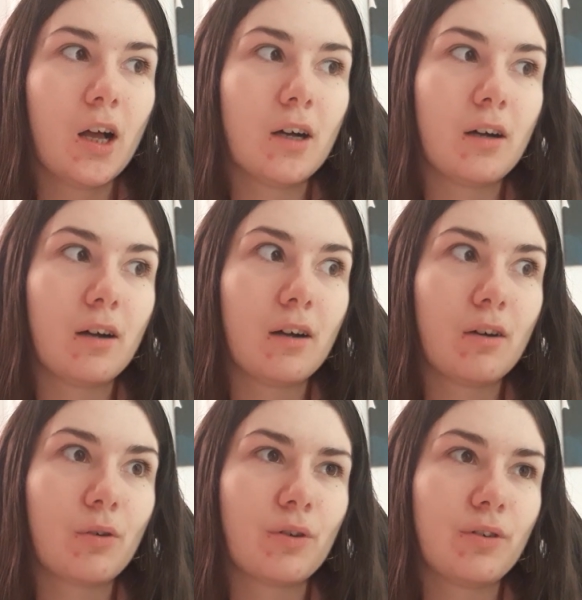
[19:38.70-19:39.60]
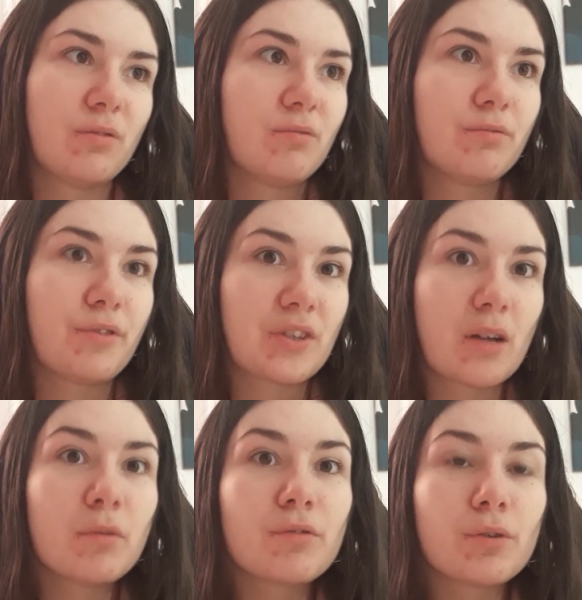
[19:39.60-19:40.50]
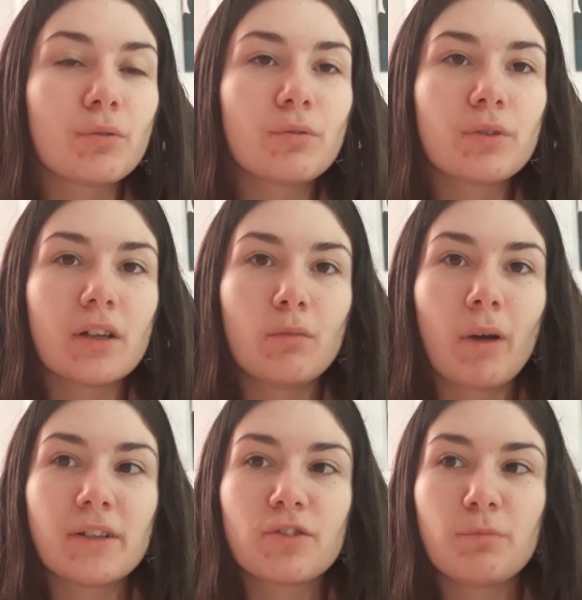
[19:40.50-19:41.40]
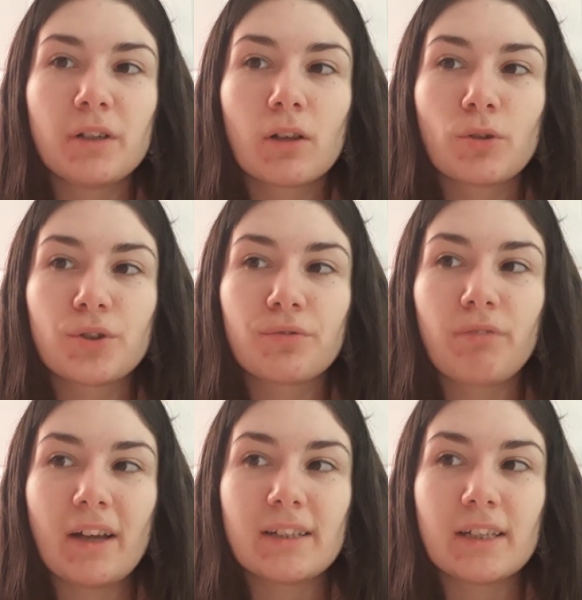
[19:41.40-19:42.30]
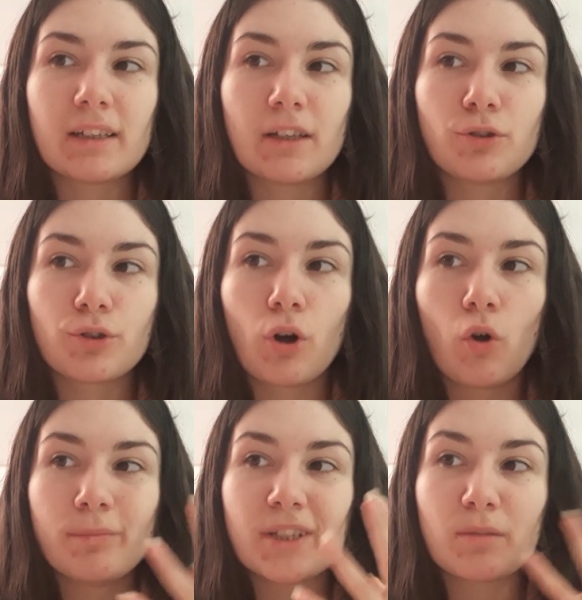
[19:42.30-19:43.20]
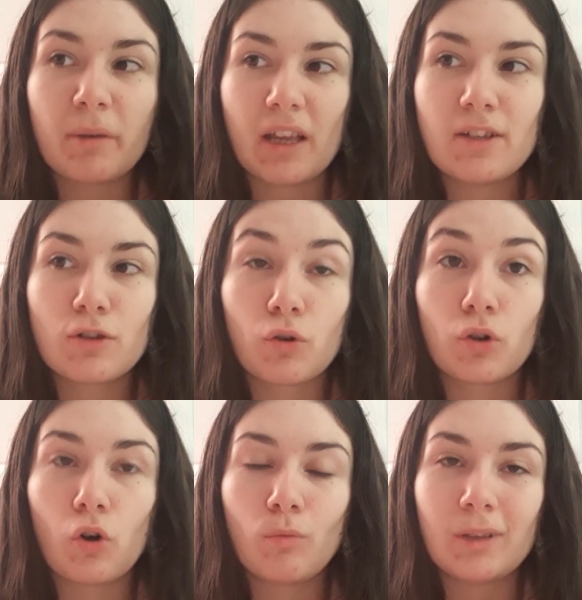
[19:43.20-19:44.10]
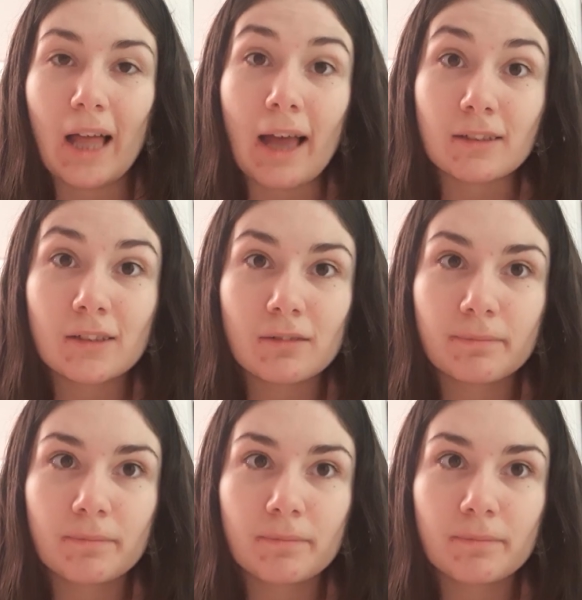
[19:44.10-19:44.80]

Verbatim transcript: Uh, or for some of you, there might have been a lot of fighting in your home space or homeland.